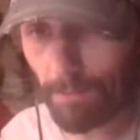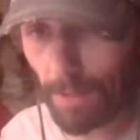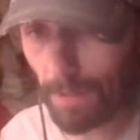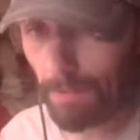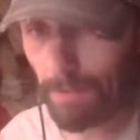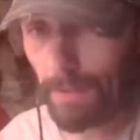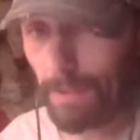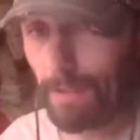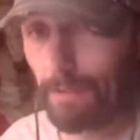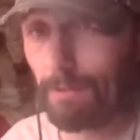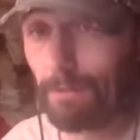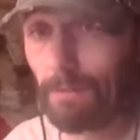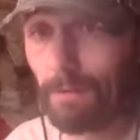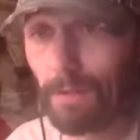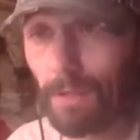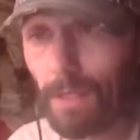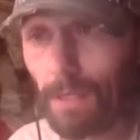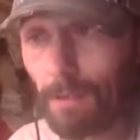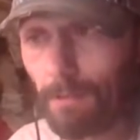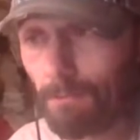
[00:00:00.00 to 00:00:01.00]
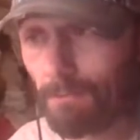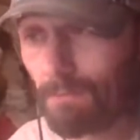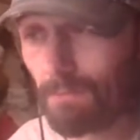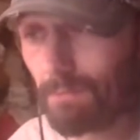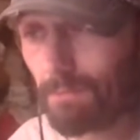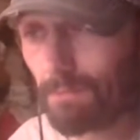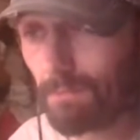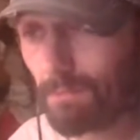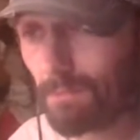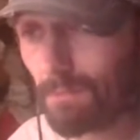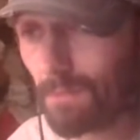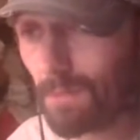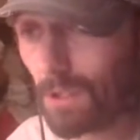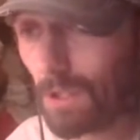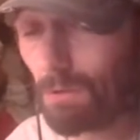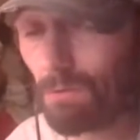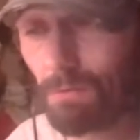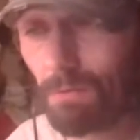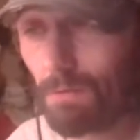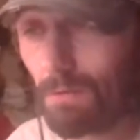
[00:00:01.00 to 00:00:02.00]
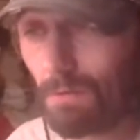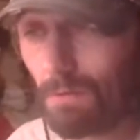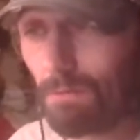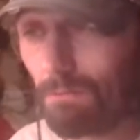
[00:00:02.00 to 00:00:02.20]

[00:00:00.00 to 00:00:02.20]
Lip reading: Period. You